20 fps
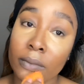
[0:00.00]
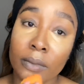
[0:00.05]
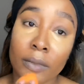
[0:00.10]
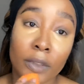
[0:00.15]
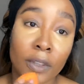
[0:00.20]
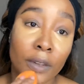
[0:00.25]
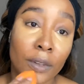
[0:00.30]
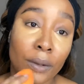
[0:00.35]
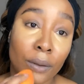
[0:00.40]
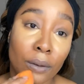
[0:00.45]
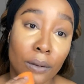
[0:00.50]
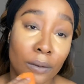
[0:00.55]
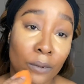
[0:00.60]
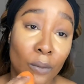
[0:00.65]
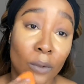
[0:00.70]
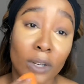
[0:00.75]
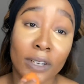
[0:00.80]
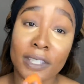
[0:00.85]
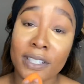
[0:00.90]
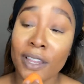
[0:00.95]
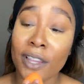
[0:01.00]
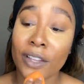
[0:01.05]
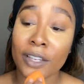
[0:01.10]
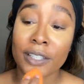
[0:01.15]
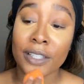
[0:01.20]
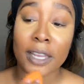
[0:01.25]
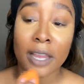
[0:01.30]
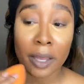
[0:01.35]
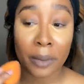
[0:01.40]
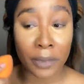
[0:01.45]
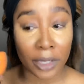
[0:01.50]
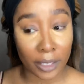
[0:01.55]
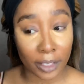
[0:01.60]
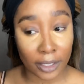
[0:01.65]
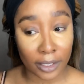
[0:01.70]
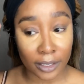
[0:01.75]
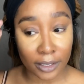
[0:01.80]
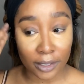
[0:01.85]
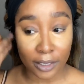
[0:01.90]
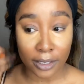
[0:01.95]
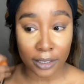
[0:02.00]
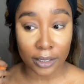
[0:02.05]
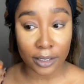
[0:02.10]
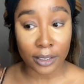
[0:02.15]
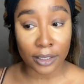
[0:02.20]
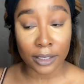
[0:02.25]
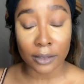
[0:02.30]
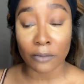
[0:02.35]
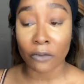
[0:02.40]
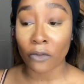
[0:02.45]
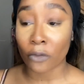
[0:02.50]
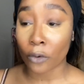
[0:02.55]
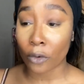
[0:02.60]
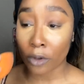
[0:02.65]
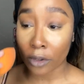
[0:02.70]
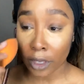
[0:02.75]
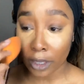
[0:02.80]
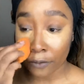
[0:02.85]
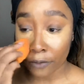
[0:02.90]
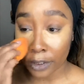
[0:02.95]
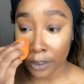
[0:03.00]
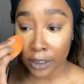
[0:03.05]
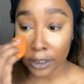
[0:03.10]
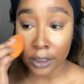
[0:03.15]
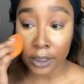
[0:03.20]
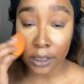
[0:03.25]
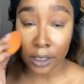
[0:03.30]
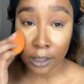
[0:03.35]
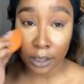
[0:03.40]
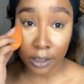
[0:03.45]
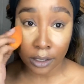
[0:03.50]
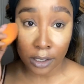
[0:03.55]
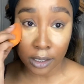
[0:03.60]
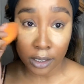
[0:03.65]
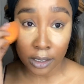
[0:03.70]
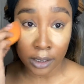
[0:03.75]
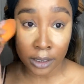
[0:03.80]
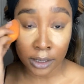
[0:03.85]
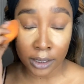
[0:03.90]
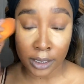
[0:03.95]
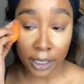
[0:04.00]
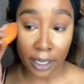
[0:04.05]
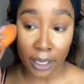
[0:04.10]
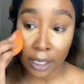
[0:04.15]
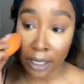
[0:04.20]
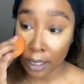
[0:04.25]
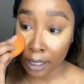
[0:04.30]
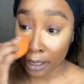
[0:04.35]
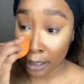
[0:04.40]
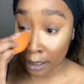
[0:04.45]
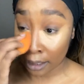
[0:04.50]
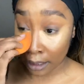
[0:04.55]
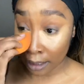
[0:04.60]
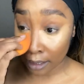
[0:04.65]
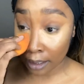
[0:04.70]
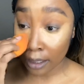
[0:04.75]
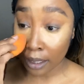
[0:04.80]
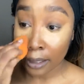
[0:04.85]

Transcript: You want to take your time because this is some full coverage concealer, girls, and